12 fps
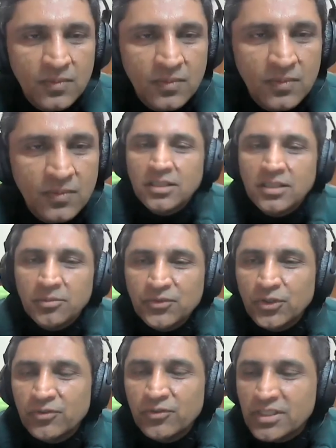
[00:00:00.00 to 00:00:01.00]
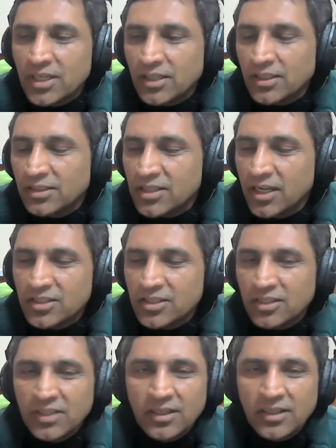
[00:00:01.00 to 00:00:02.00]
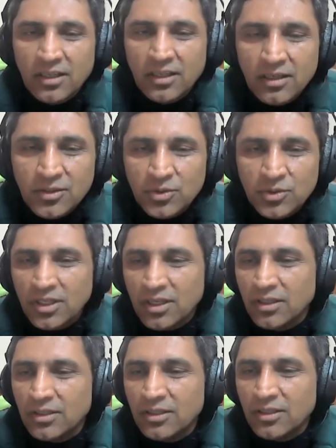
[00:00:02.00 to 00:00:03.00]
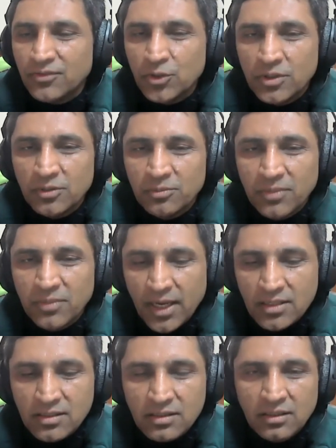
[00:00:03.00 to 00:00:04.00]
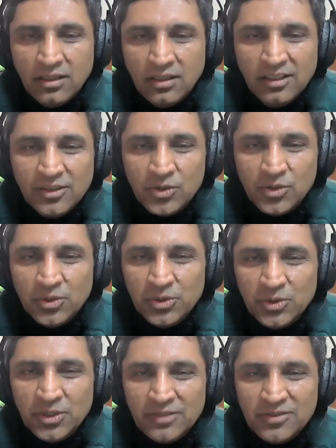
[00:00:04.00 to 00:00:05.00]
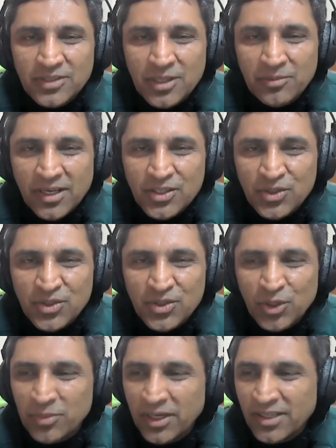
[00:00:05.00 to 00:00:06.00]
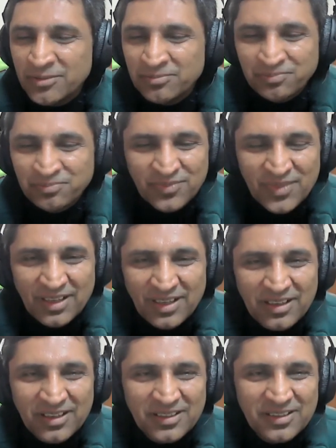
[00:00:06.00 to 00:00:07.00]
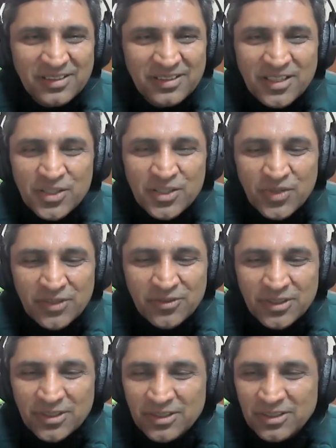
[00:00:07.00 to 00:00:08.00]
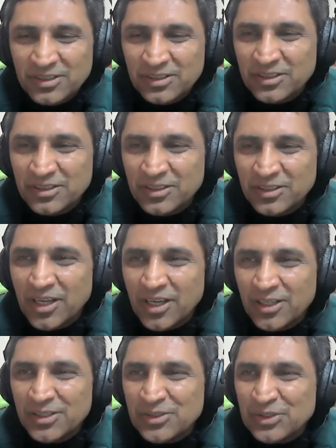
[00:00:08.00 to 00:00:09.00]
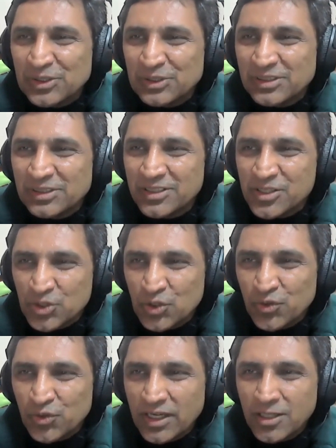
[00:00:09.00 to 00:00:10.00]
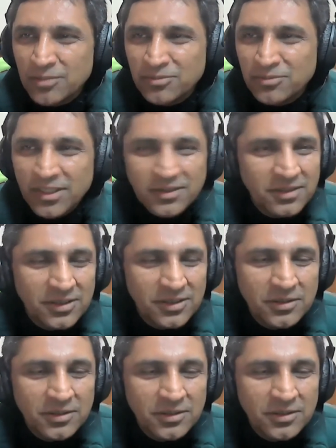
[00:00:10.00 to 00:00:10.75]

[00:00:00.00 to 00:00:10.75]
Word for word: uh, before we started this lecture we had agreed to take a little few breaks to give some rest to your mind, and that is why we I it is so welcome that uh,